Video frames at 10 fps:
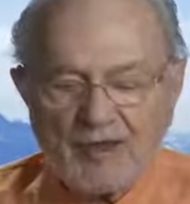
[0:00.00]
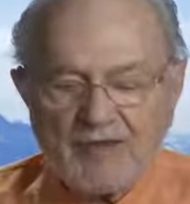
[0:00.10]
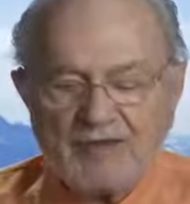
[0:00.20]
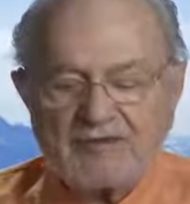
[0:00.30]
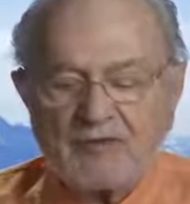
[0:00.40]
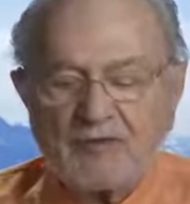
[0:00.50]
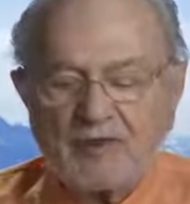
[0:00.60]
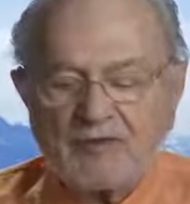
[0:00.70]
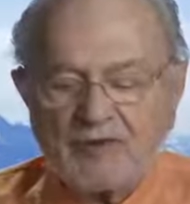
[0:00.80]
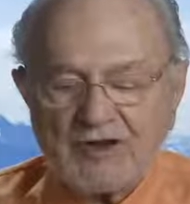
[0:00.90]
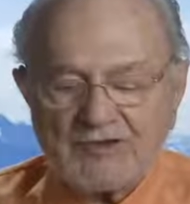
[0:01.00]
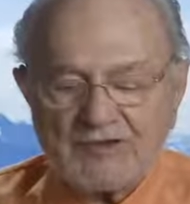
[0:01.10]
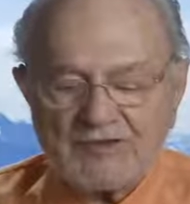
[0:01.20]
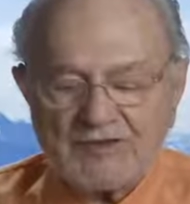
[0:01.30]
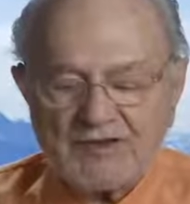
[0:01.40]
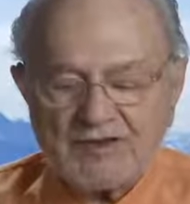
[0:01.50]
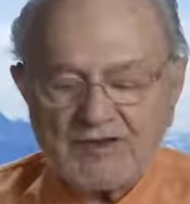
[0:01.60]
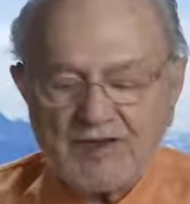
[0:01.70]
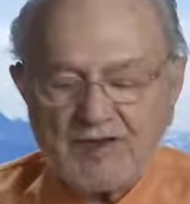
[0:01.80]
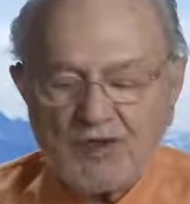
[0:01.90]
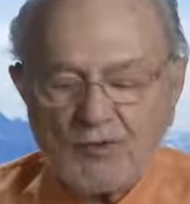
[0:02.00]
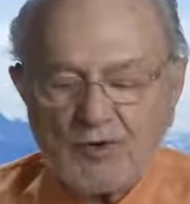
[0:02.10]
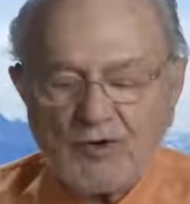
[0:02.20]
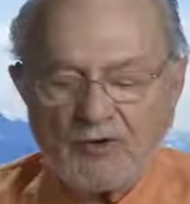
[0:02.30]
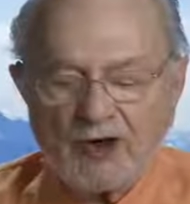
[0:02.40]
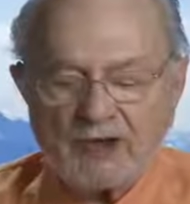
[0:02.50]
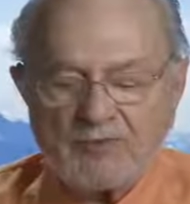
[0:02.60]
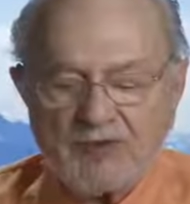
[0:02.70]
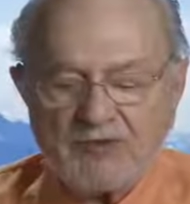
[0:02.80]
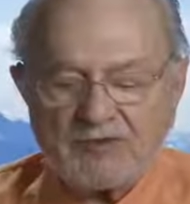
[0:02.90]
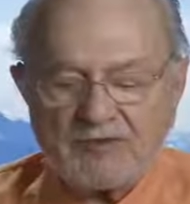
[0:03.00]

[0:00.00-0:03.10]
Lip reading: this symbol of restlessness, when raised by